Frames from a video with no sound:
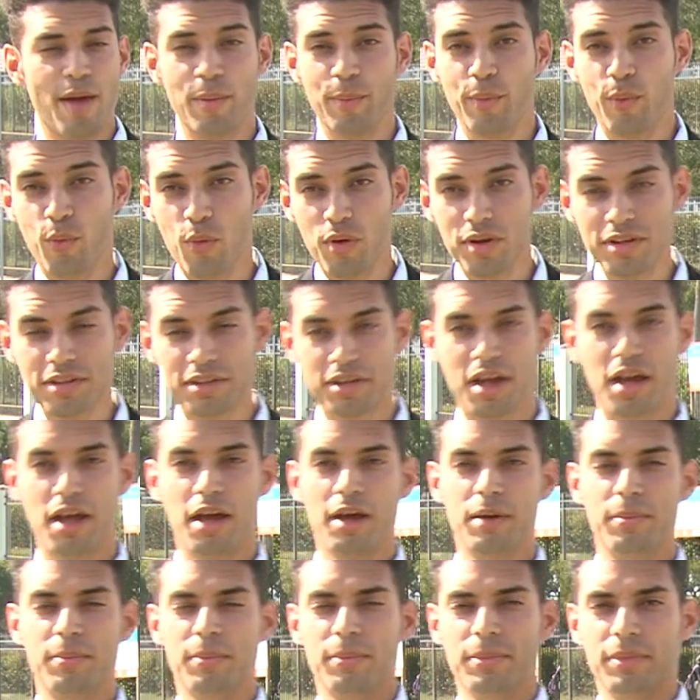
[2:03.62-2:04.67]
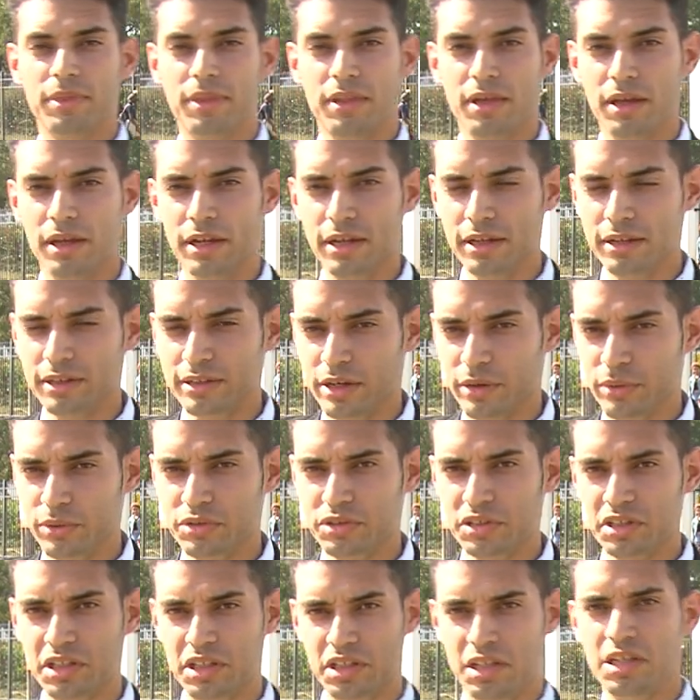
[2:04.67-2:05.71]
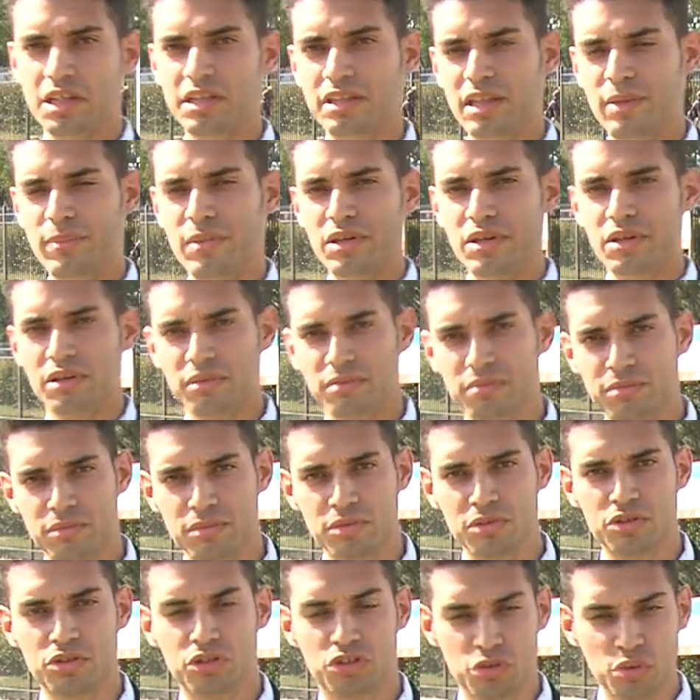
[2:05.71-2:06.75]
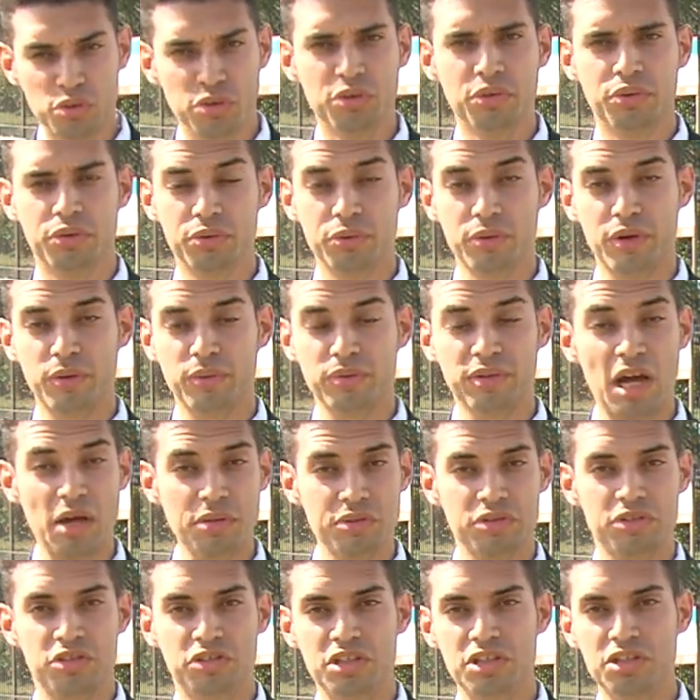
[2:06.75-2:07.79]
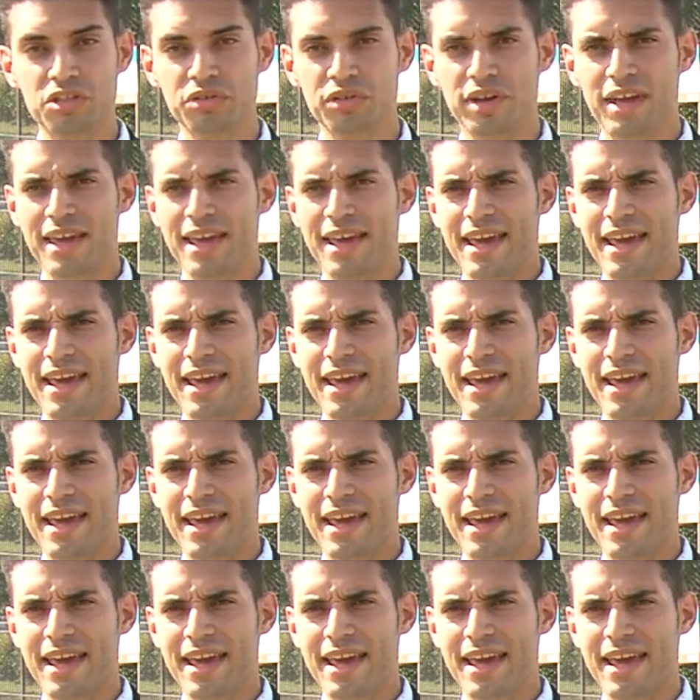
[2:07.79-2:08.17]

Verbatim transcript: remember one time that there was a kid that made a shooting threat when I was a senior,